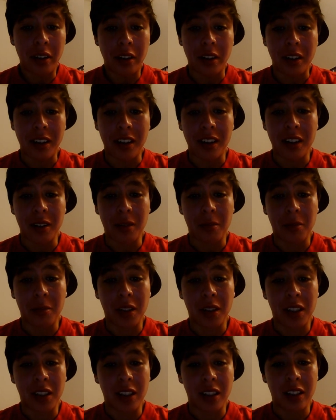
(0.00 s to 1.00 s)
letting
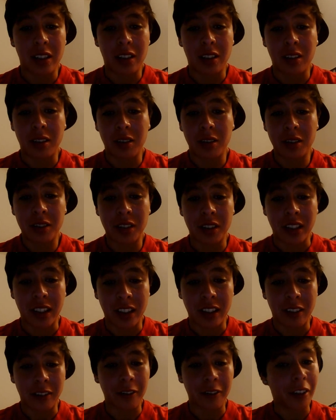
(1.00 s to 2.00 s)
me stay
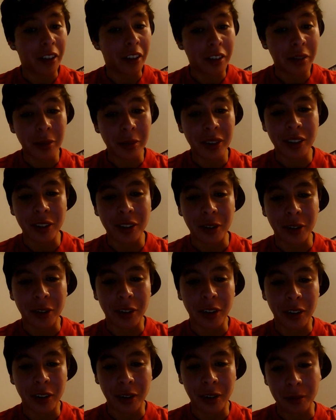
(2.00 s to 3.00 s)
in a freshman
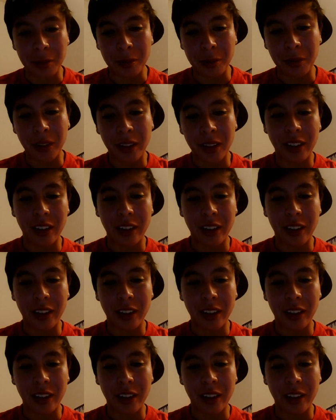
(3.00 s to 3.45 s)
dorm